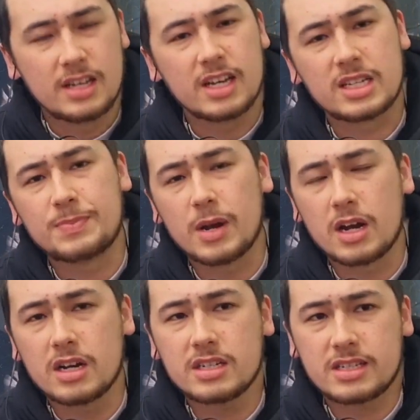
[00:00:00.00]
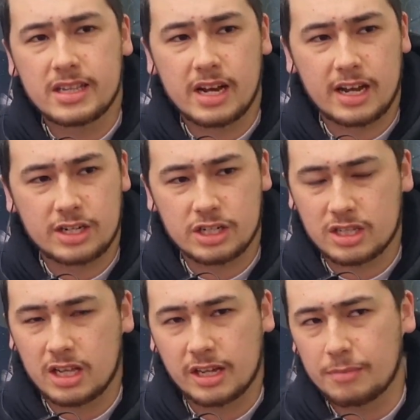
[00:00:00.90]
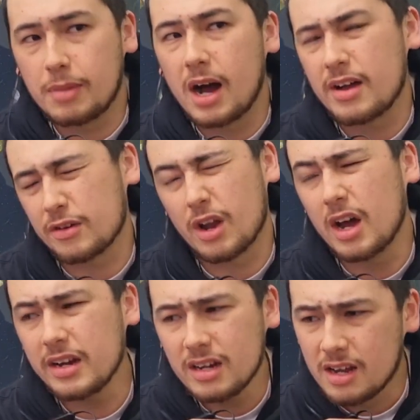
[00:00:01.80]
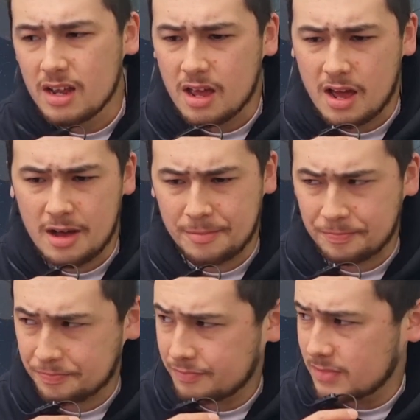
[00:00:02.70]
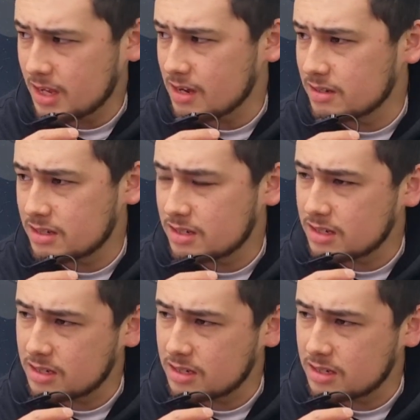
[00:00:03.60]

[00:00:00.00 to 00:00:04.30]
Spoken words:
experience than like just clicking buy online. There's